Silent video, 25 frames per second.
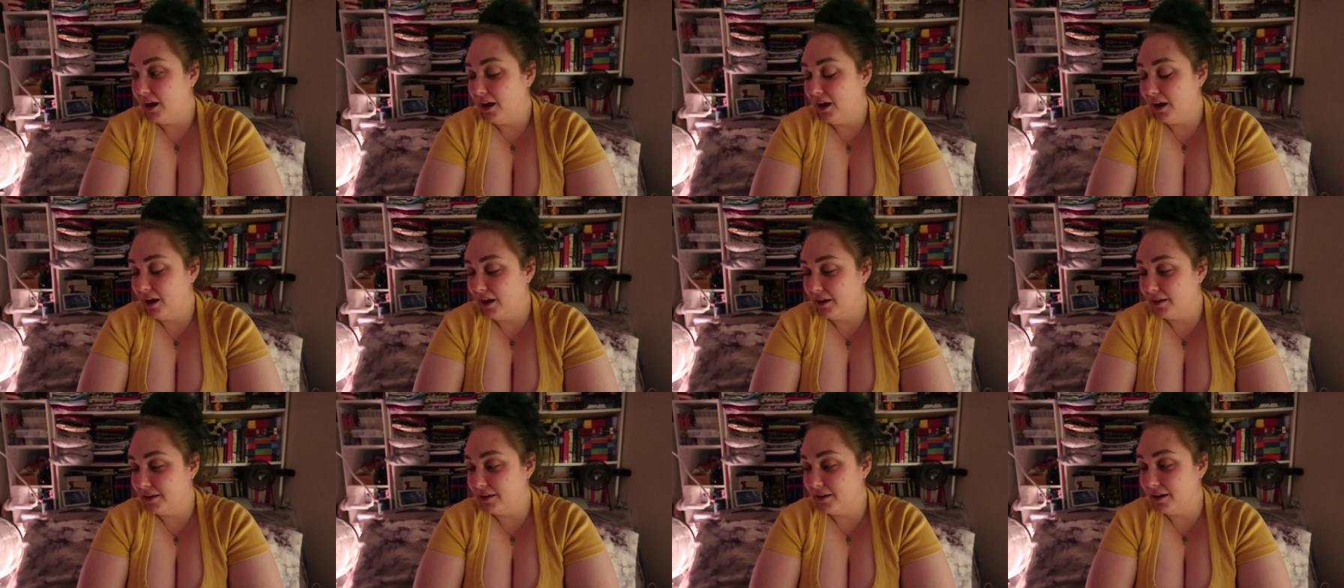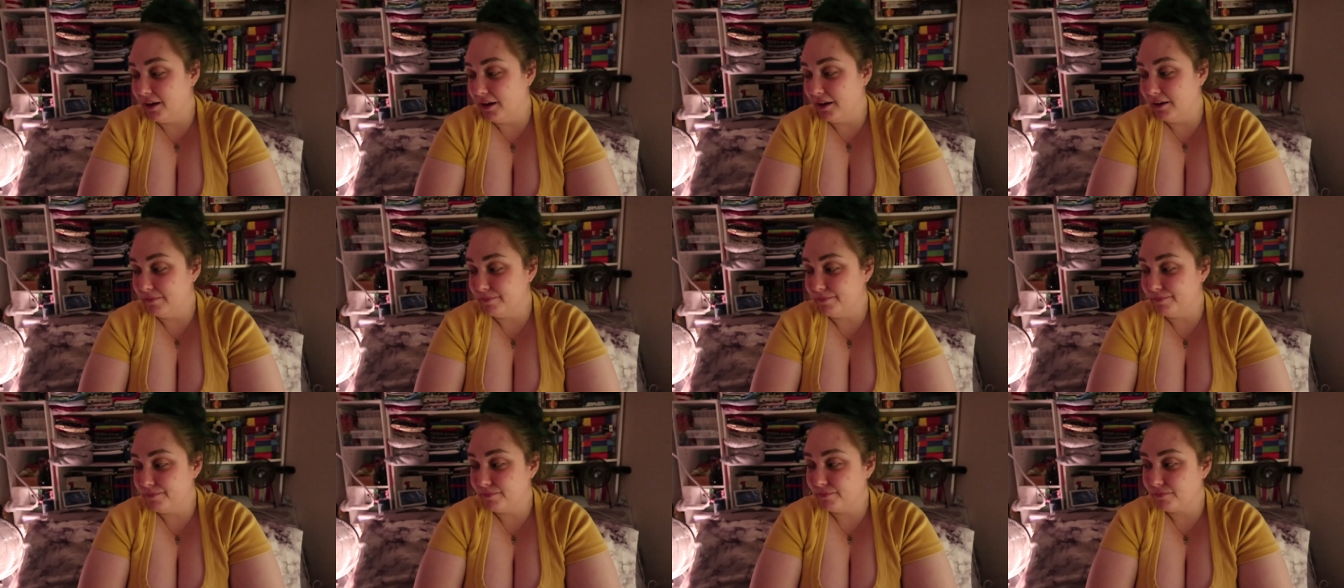And
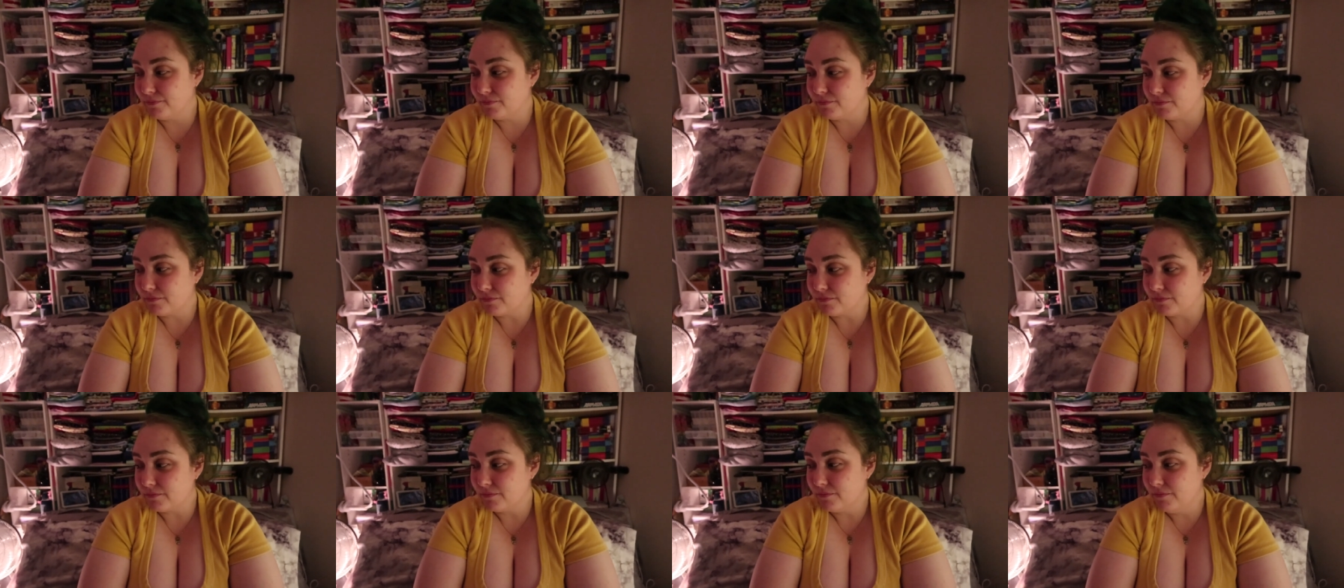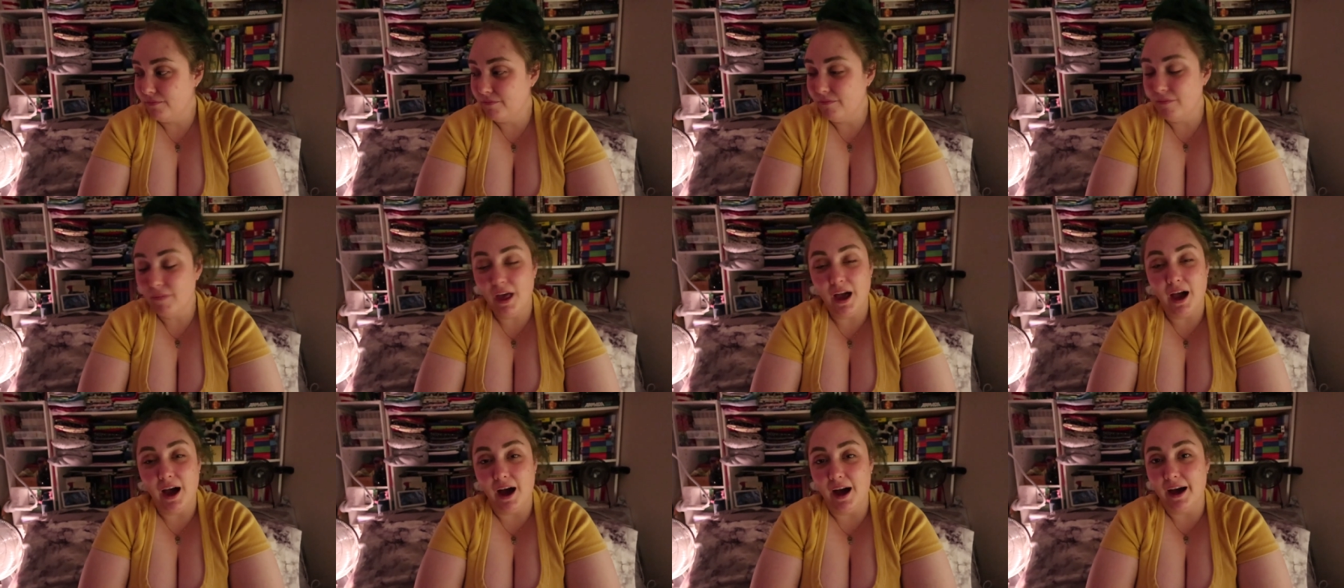um,
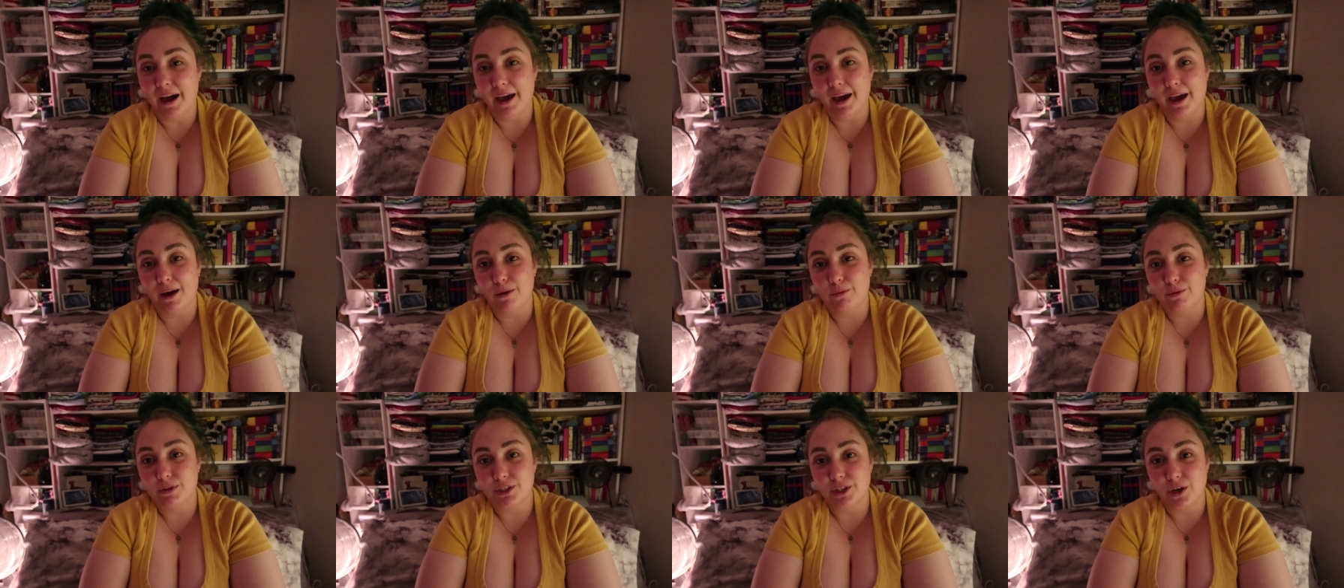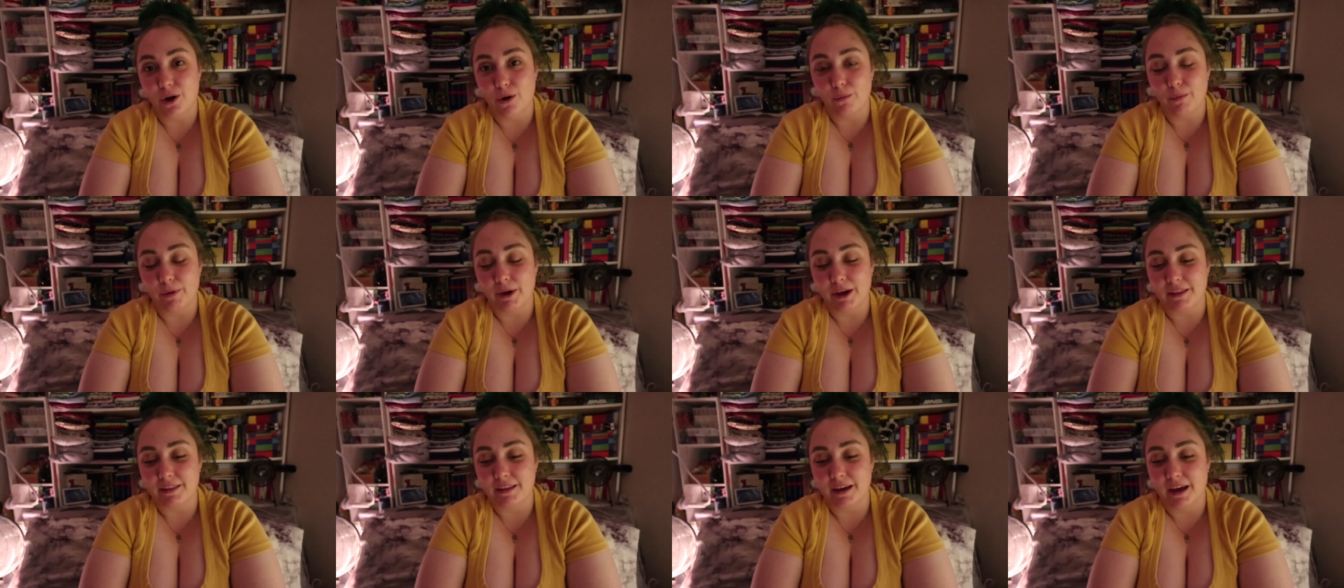I was
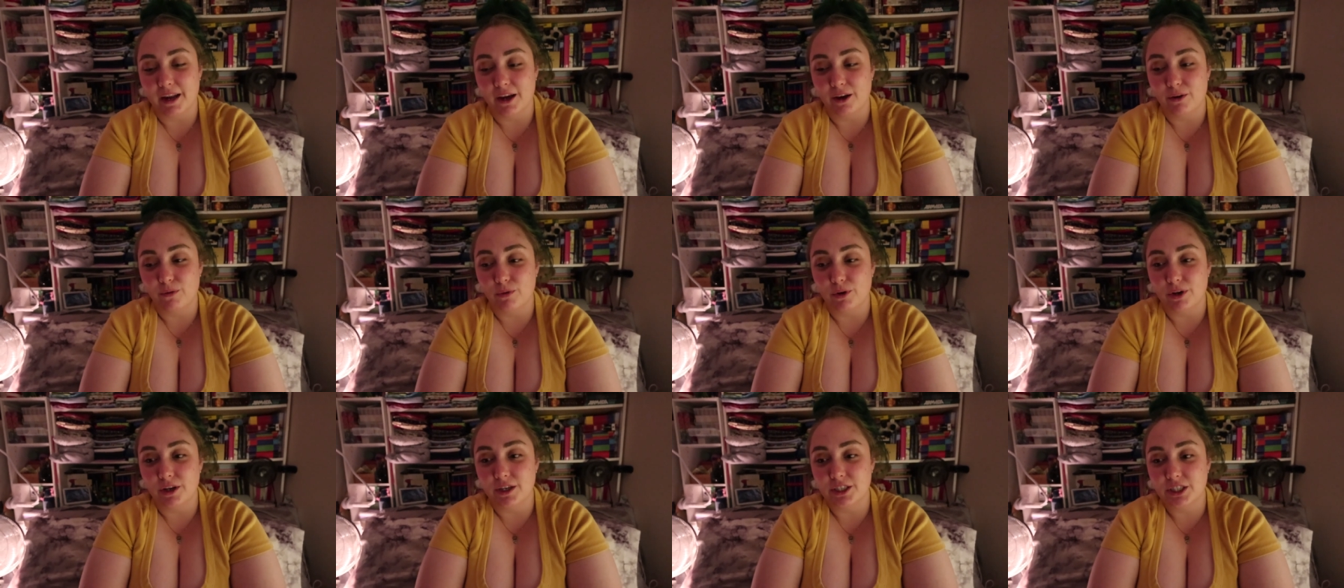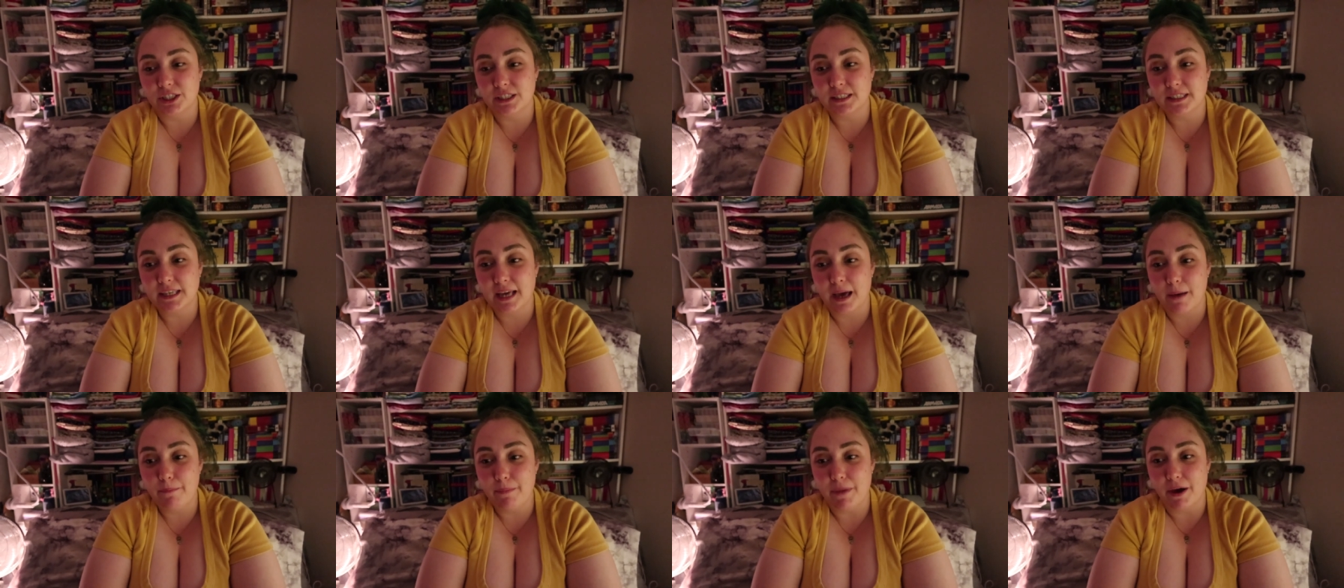hoping that it would
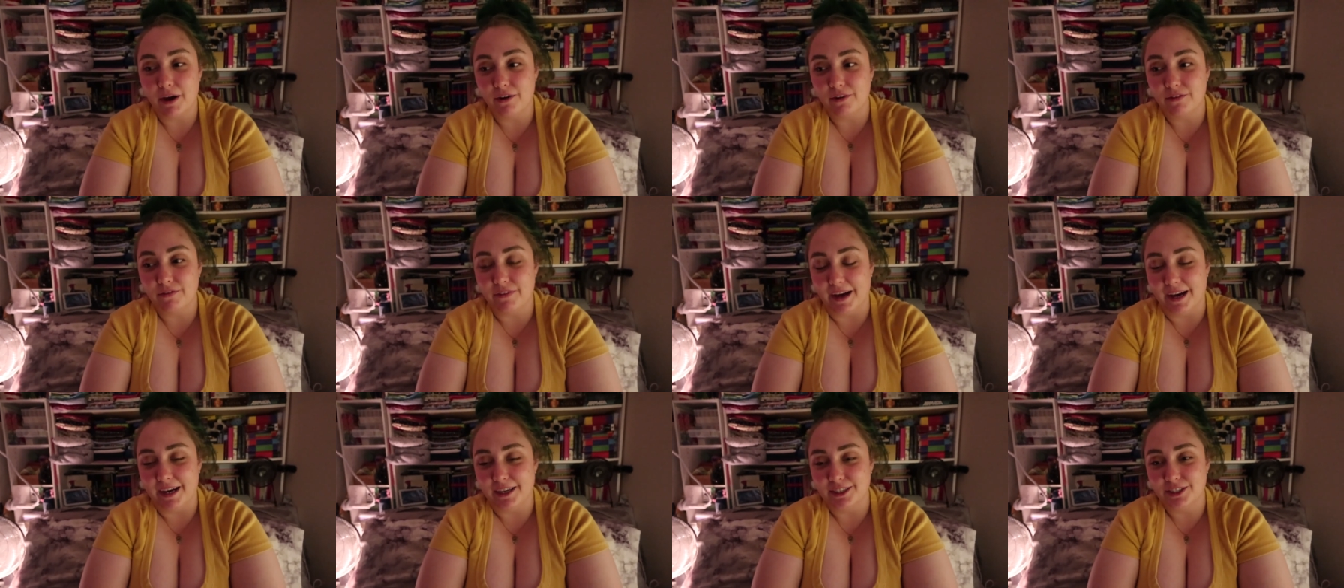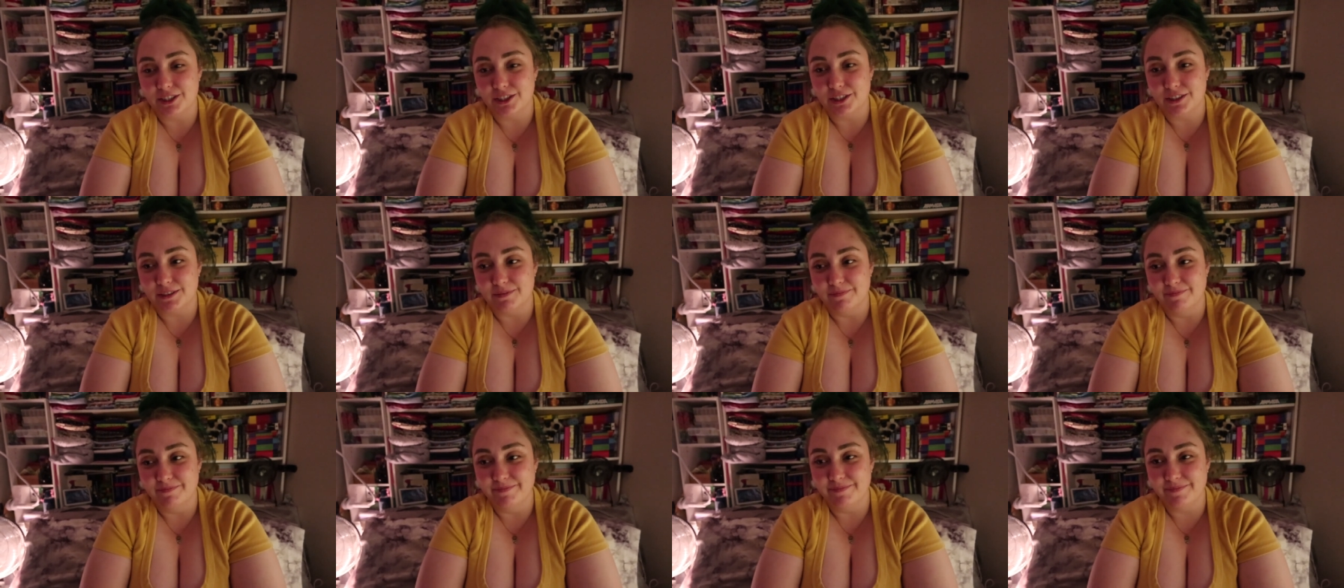just get better
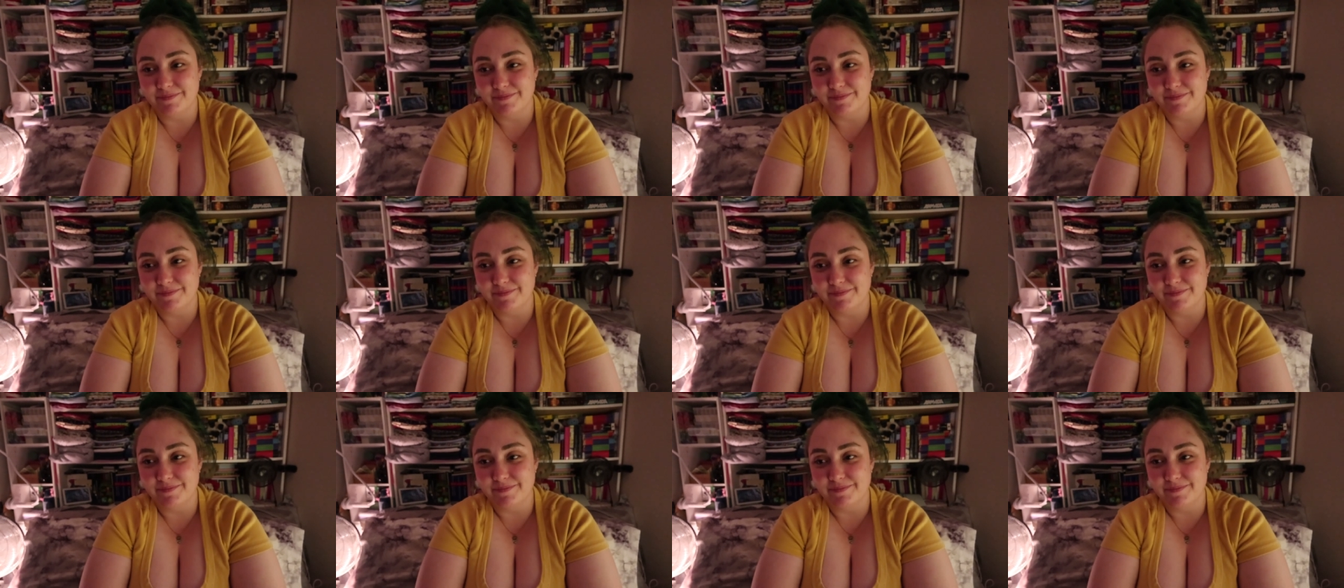fast.